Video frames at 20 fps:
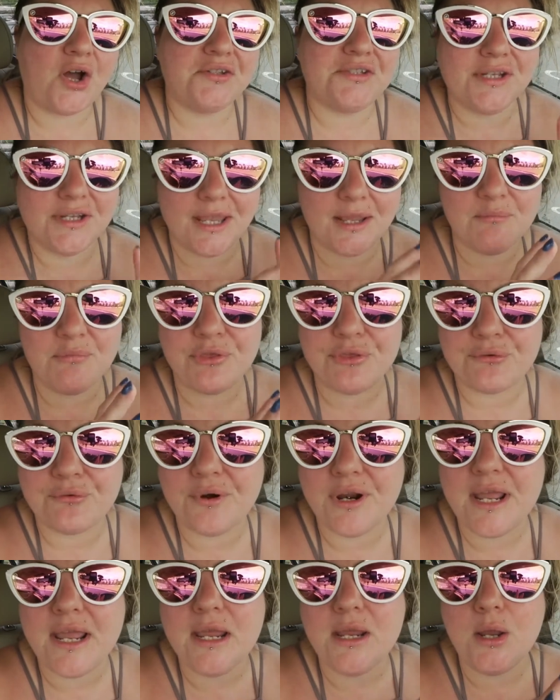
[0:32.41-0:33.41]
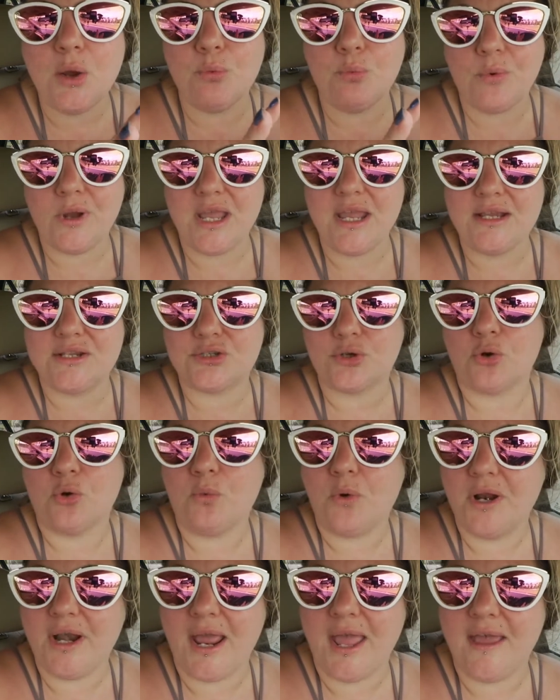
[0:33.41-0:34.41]
it took him three weeks or
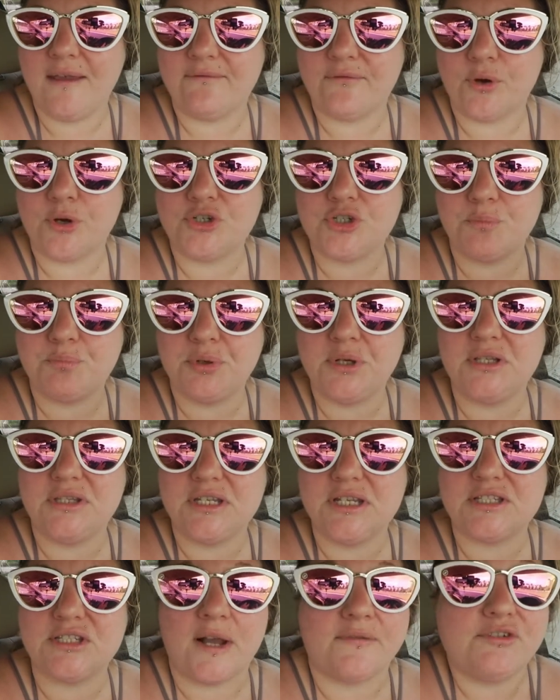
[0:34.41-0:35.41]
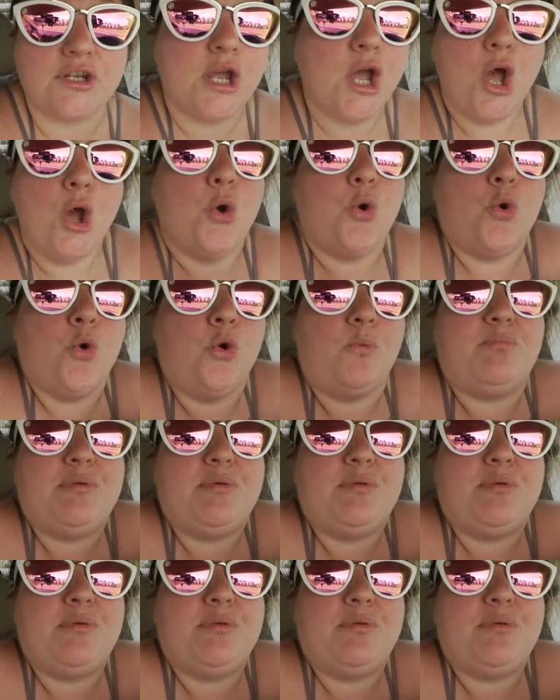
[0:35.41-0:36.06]
whatever to put this off to ooh,